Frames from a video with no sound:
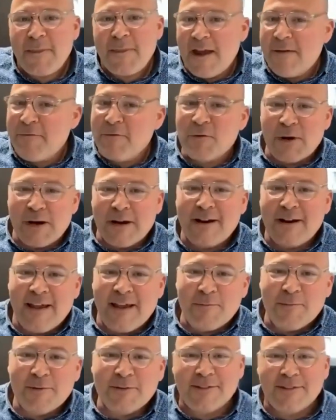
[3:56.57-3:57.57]
Everywhere in
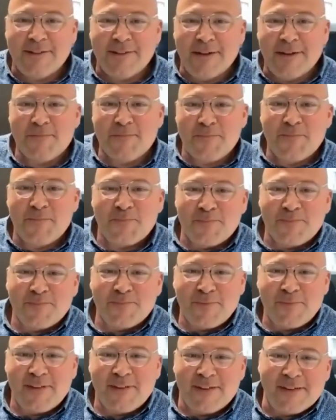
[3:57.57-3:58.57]
Hamilton, yep.
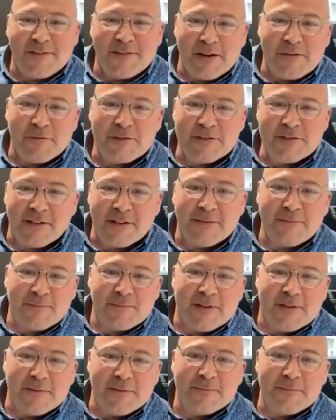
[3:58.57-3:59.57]
Every site,
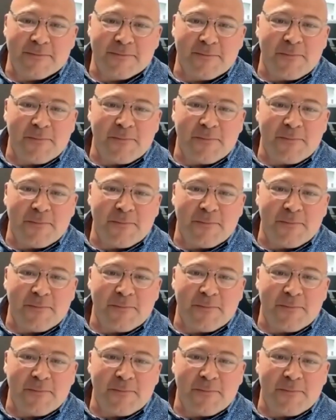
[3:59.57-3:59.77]
yep.